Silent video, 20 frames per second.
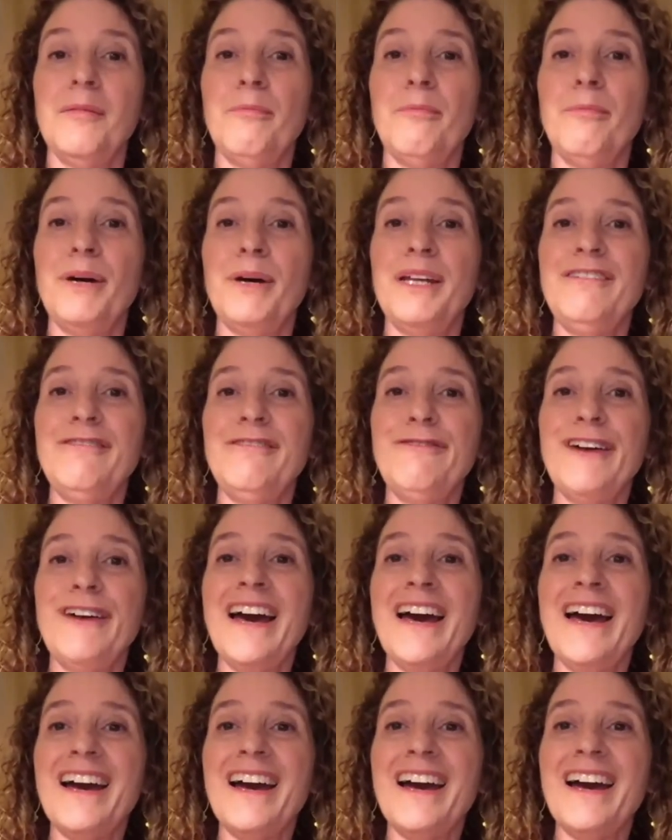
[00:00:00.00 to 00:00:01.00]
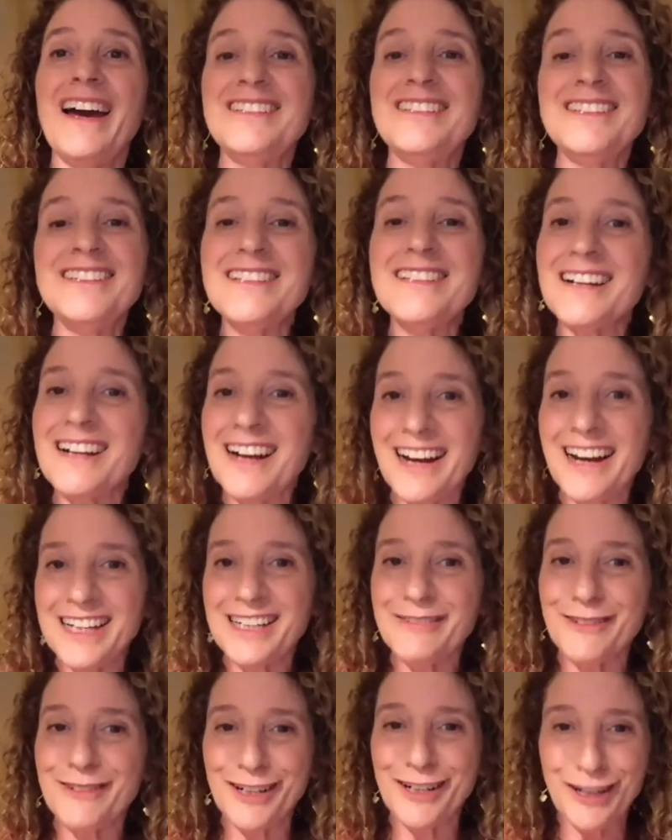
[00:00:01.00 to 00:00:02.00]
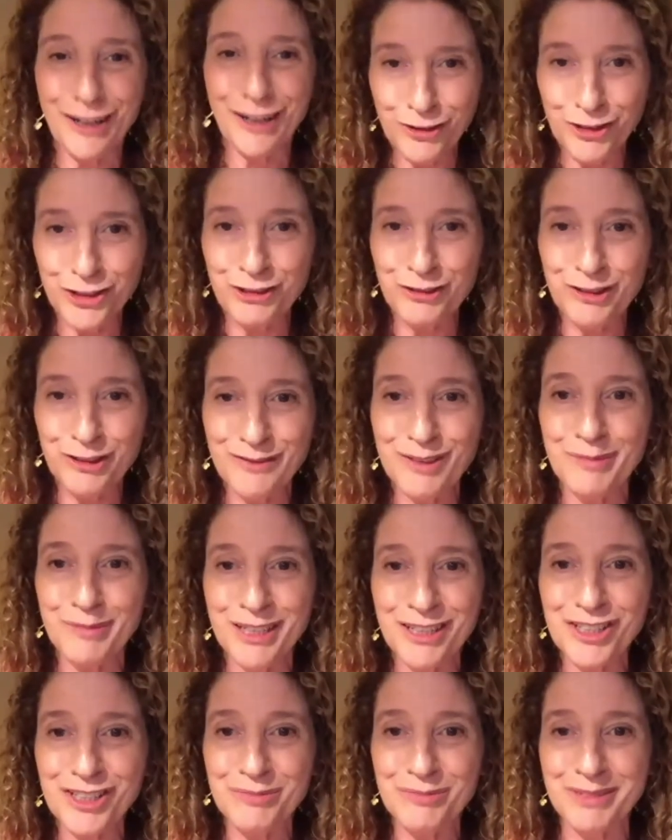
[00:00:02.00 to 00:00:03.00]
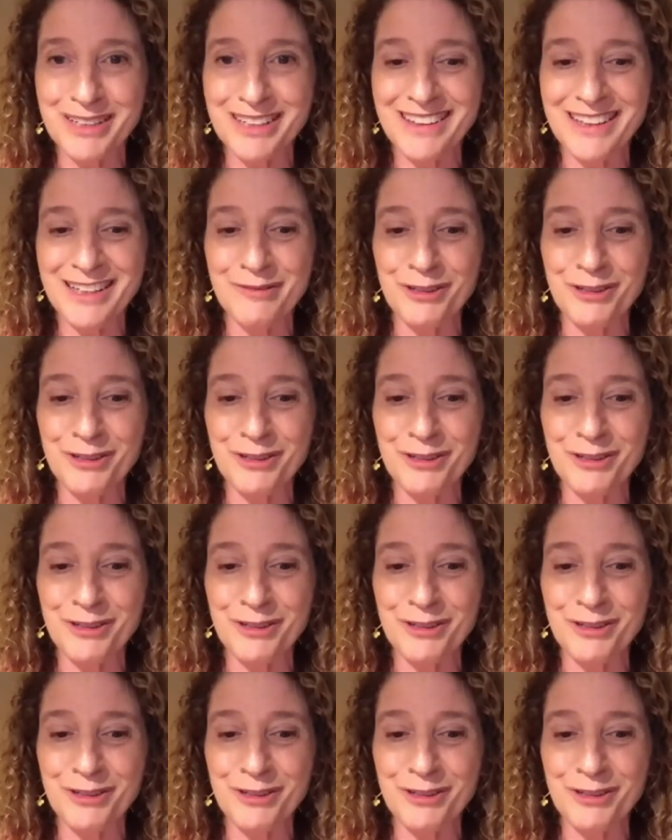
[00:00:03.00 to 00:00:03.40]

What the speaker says: But in fact, this is a kind of a culture of diminishment that we're